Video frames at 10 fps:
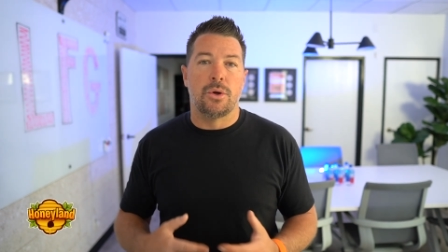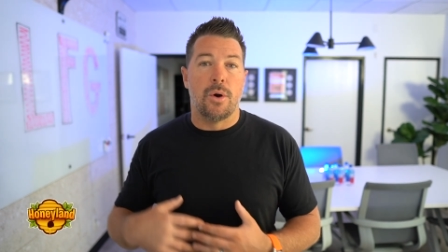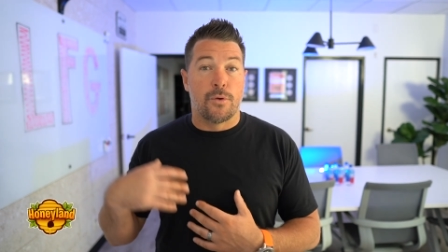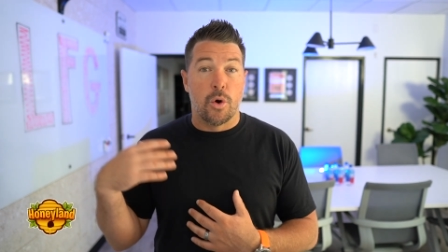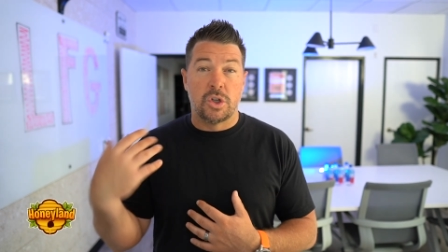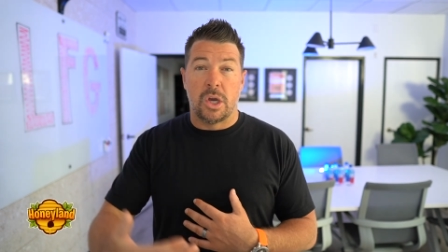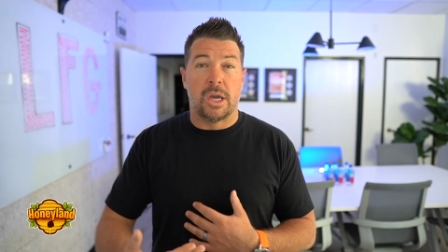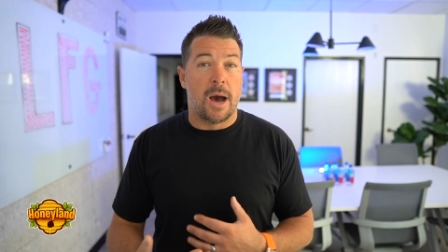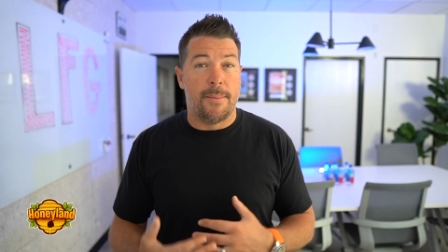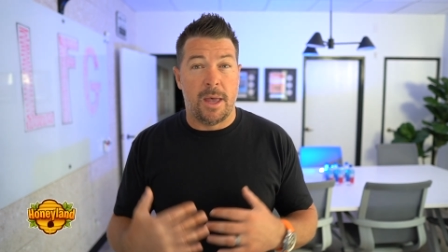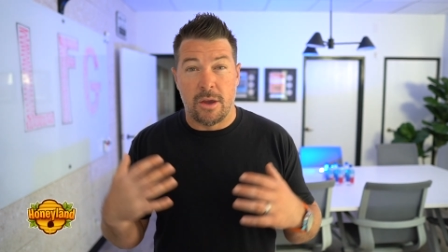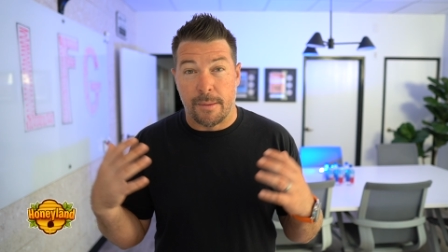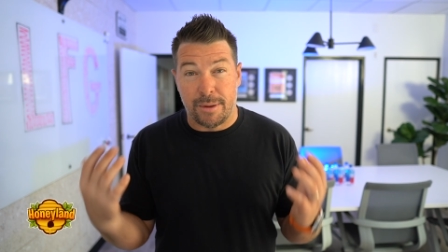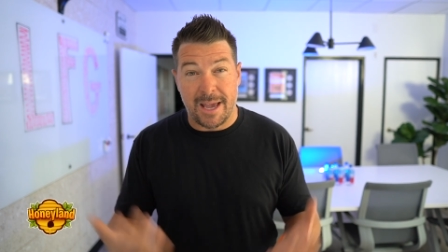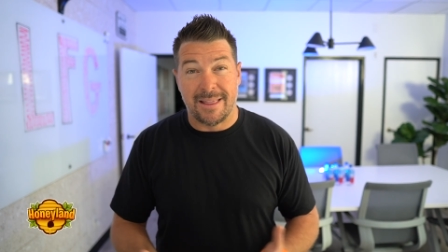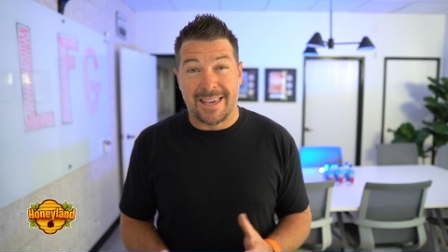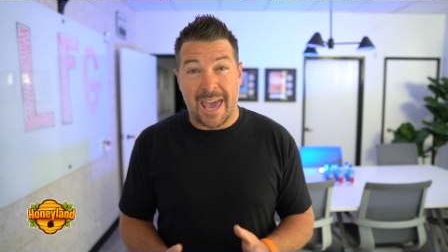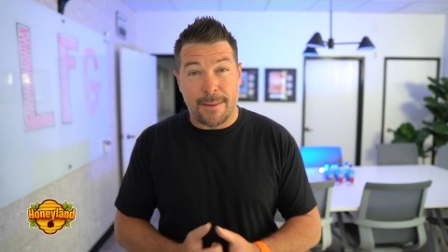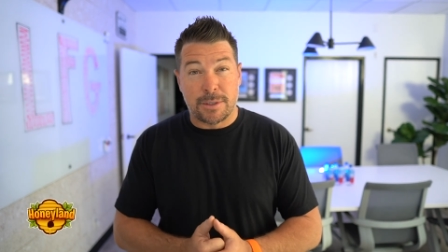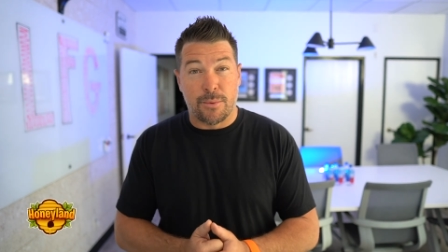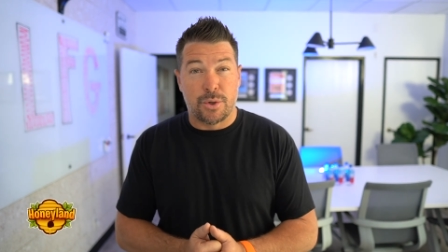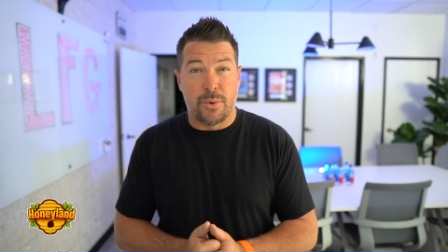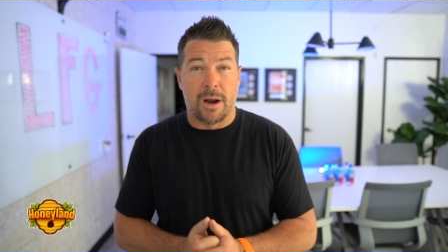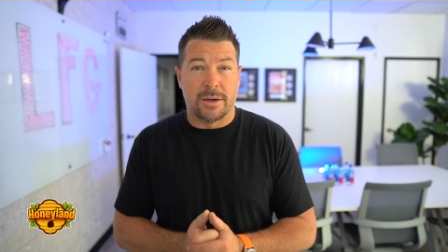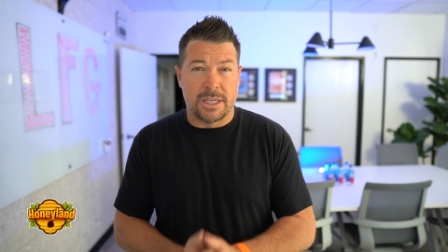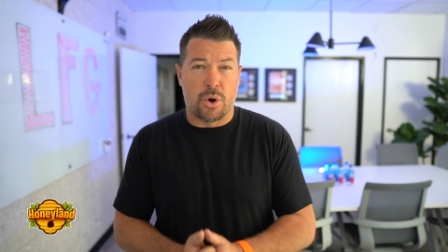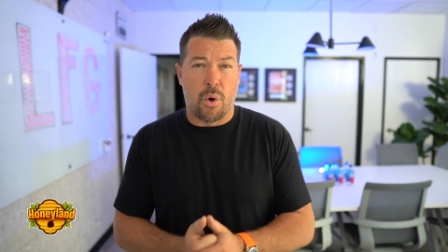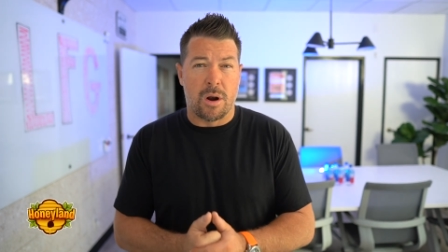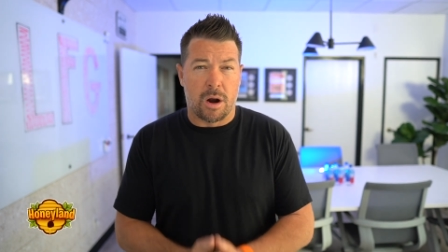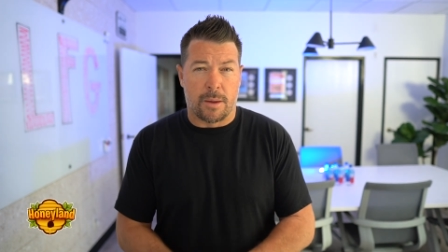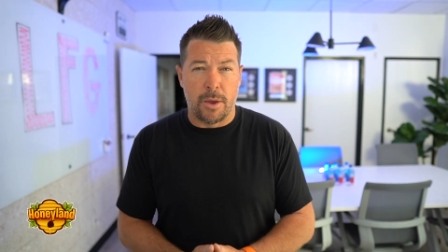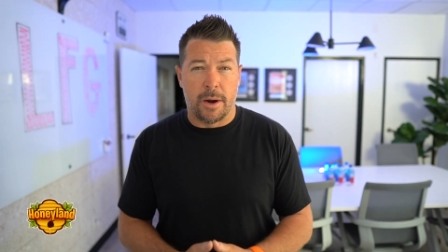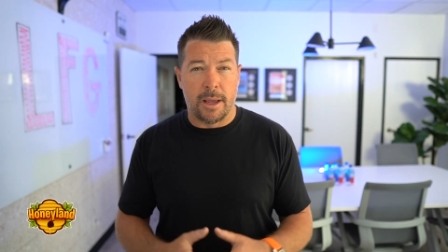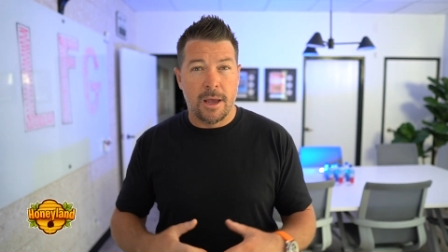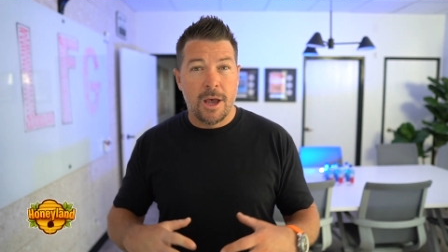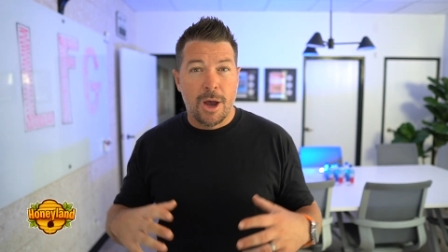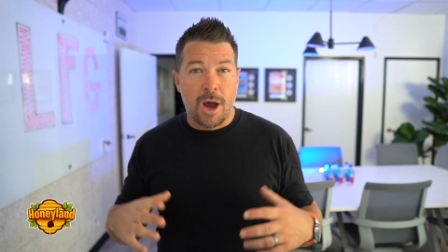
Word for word: Of course, you can come in, you can play in the games that we're doing in our Discord and our community.